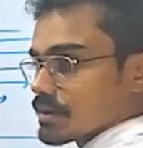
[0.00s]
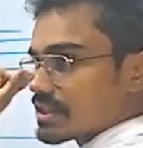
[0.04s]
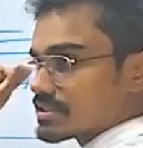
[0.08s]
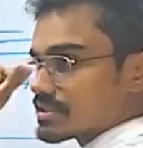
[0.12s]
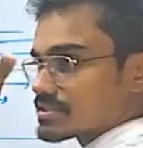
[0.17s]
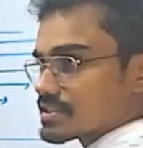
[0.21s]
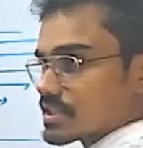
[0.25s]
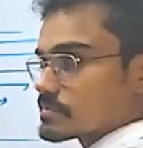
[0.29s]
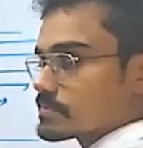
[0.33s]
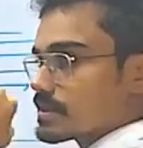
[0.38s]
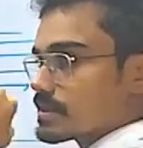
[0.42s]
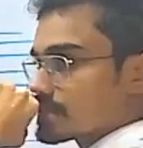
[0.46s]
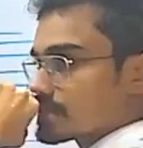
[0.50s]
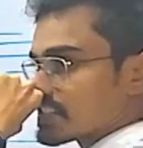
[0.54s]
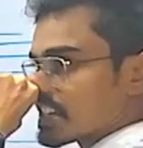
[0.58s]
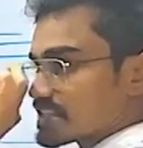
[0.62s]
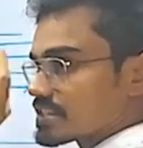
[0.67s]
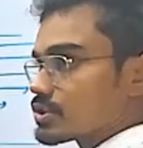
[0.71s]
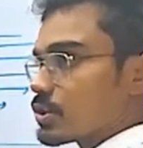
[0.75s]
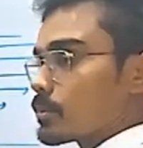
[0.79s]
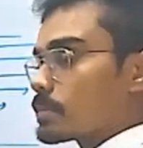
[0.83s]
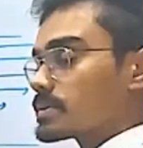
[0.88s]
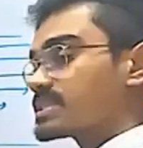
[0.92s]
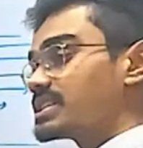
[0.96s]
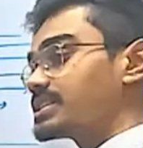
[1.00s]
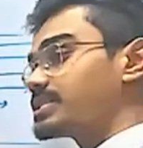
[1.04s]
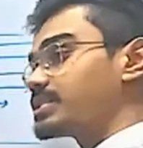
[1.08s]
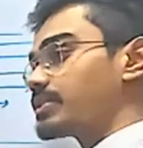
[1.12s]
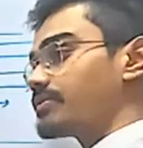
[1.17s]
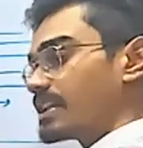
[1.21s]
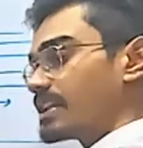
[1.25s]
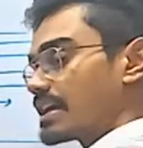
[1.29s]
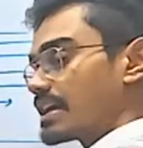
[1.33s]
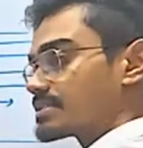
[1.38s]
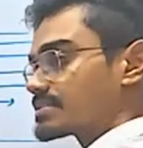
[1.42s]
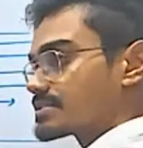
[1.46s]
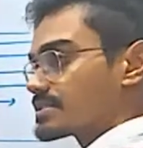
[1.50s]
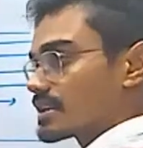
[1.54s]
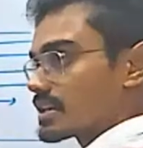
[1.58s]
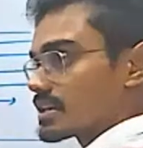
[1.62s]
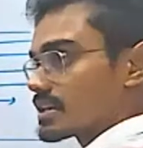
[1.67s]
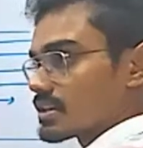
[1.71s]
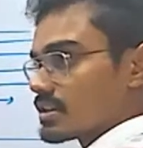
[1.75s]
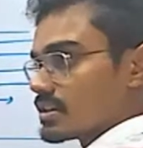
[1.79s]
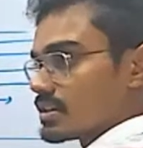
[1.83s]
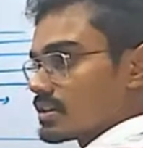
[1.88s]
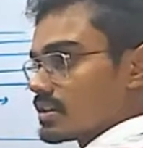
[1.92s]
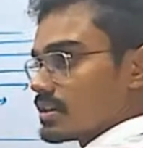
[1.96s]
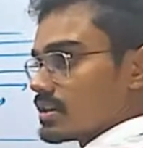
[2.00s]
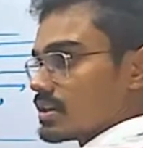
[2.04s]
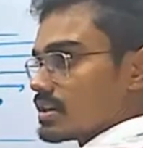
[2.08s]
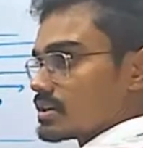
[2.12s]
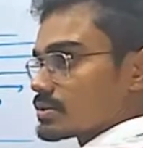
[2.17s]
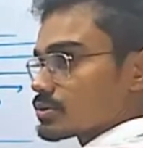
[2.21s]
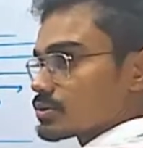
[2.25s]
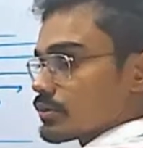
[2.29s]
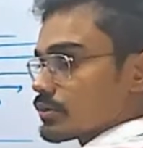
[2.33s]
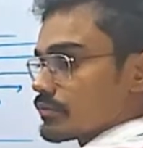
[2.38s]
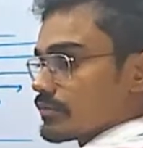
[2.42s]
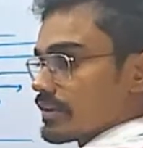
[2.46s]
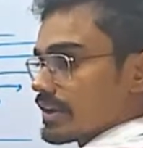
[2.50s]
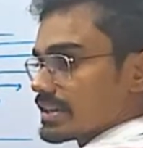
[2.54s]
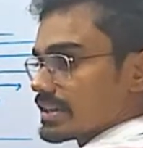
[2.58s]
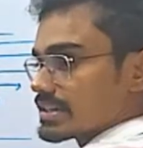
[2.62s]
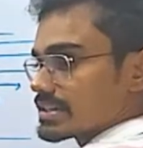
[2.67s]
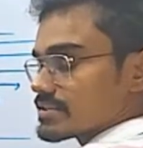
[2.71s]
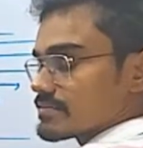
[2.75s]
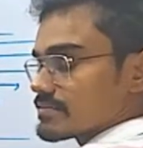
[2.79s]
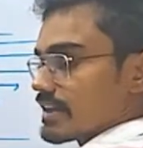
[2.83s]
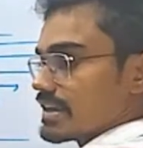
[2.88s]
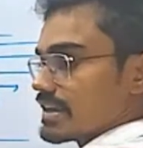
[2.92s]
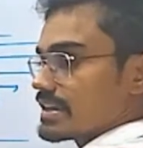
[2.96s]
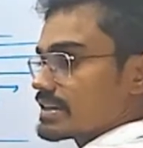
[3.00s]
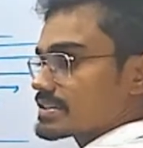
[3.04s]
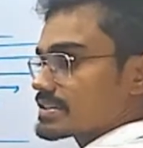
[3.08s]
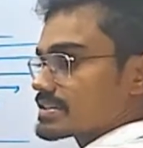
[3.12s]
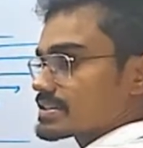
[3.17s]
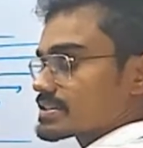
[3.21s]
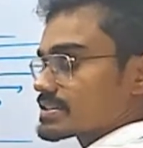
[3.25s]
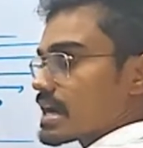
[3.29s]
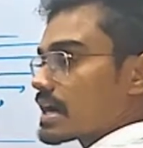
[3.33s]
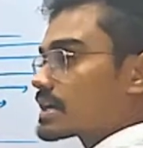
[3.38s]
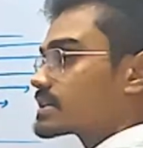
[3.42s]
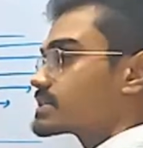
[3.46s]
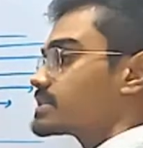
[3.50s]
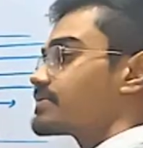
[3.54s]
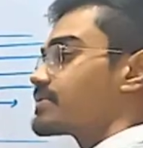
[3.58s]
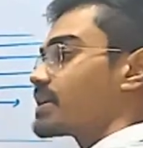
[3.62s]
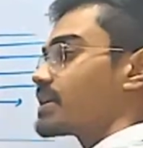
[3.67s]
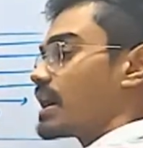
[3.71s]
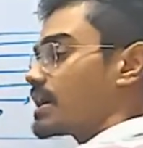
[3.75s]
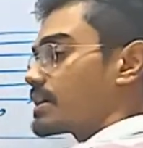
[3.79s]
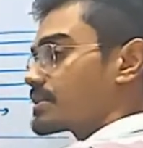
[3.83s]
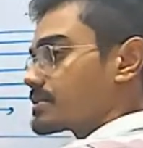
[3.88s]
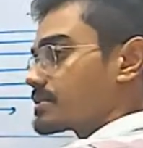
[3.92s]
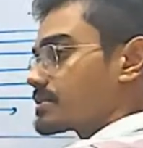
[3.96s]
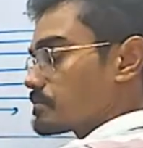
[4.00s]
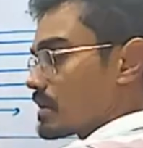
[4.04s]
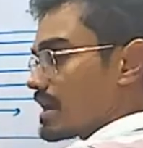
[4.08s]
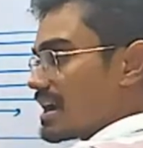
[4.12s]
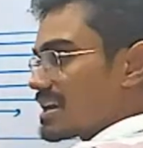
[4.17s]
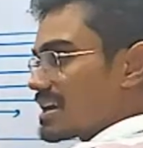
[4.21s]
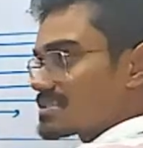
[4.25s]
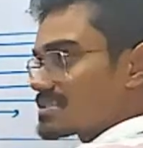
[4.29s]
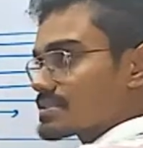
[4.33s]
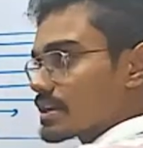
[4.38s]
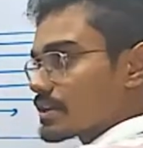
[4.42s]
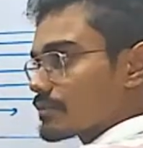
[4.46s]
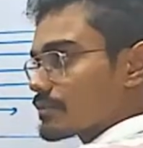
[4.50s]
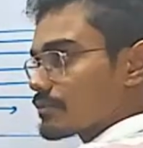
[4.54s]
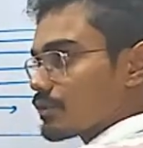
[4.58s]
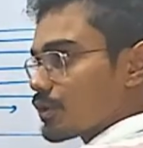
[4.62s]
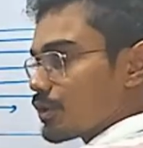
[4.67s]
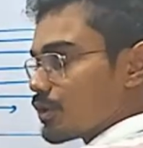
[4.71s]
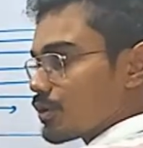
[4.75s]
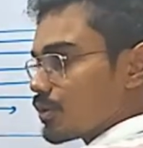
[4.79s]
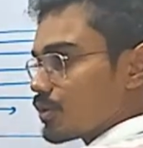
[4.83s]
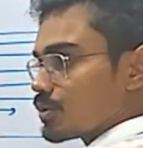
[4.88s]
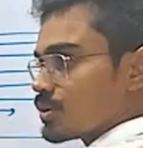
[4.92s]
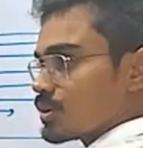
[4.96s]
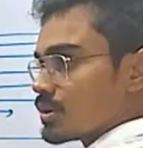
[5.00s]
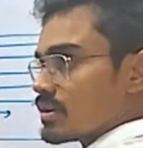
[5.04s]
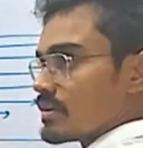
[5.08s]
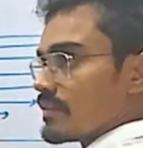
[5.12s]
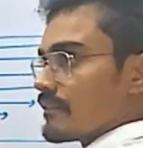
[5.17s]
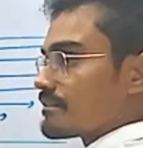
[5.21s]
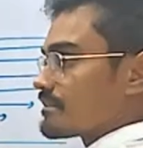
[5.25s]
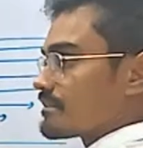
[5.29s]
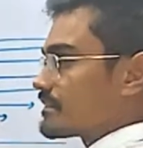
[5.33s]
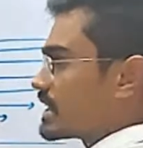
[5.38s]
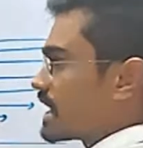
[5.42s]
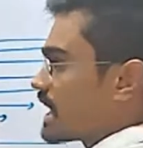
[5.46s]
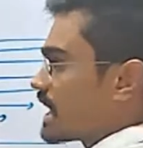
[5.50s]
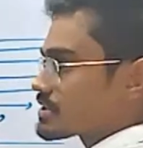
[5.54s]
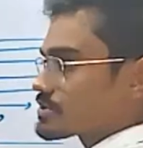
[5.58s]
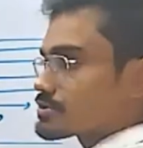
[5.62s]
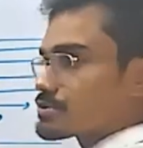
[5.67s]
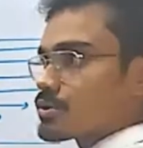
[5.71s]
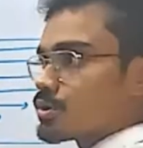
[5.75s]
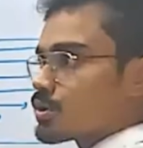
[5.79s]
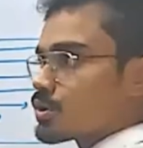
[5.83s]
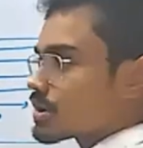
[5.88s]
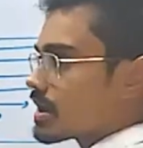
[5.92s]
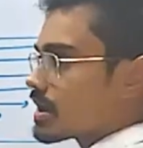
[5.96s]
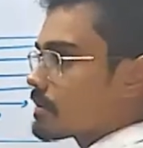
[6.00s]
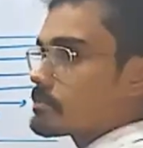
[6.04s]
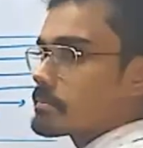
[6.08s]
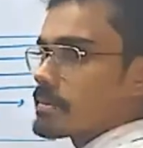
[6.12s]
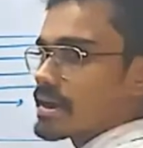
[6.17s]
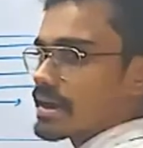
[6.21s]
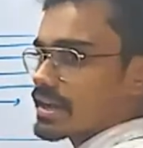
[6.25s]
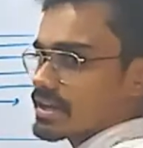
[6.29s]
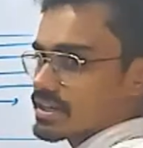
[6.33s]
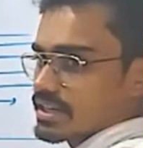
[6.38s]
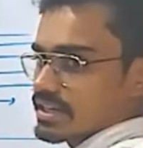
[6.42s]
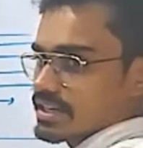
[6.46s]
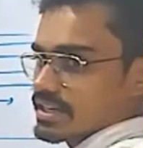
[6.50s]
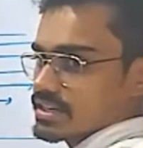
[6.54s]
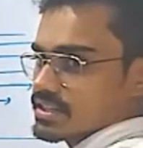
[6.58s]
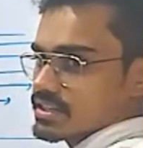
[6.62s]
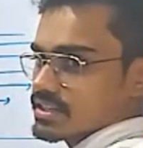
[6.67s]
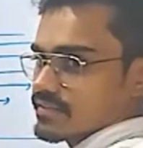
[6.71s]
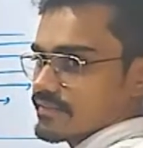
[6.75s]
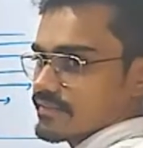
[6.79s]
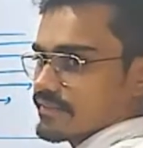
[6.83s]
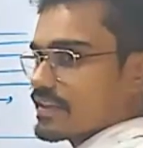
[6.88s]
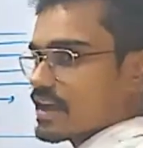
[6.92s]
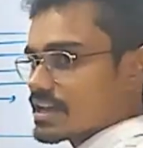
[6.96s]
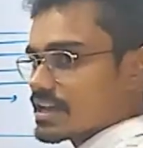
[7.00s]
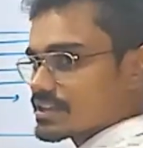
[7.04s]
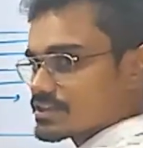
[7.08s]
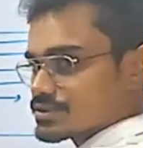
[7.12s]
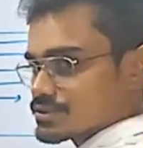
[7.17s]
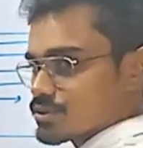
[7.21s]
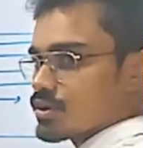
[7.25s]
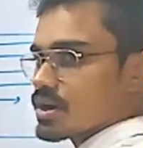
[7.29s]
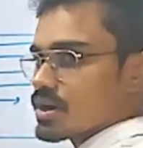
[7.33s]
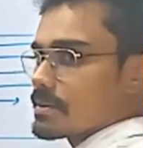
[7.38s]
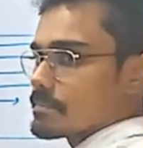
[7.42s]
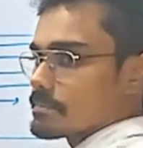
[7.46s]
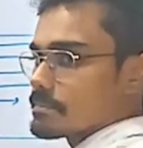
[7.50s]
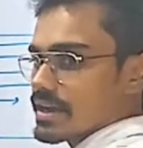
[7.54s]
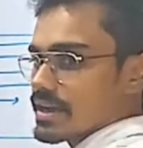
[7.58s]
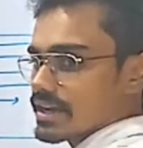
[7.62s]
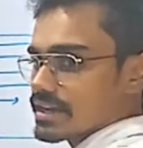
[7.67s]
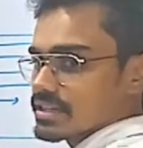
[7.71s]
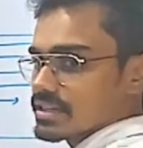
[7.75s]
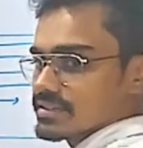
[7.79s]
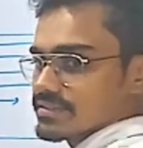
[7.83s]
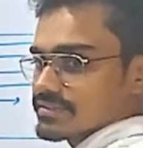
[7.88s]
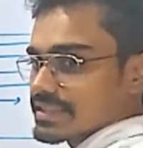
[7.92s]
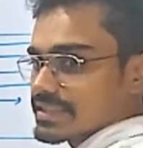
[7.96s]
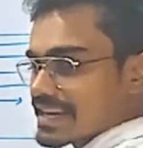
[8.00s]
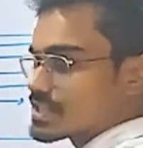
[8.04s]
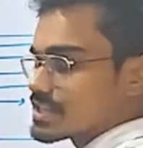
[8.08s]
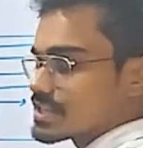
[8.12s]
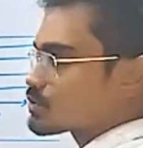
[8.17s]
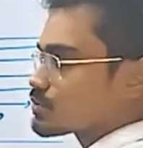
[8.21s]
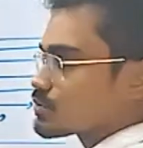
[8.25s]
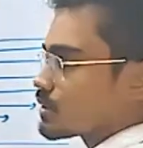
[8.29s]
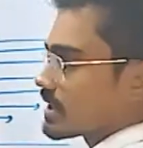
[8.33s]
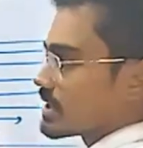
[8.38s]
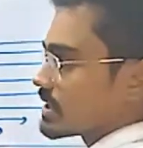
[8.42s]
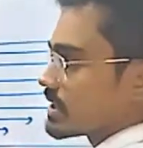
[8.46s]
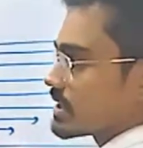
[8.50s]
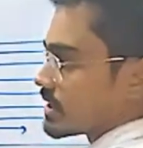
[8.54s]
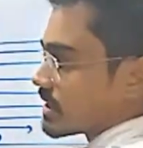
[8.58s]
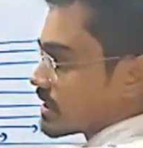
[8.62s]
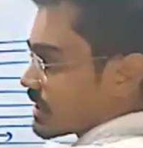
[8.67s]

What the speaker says: means that is the opposite of elastic. So when it starts the plastic flow, there's no comeback again. That is why it